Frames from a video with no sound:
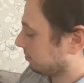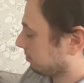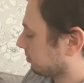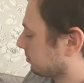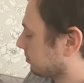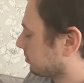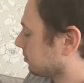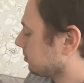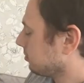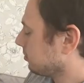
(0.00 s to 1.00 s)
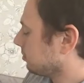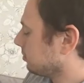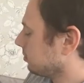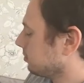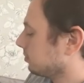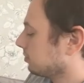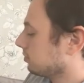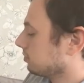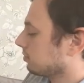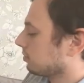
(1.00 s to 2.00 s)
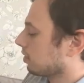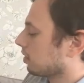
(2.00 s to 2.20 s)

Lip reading: [no speech]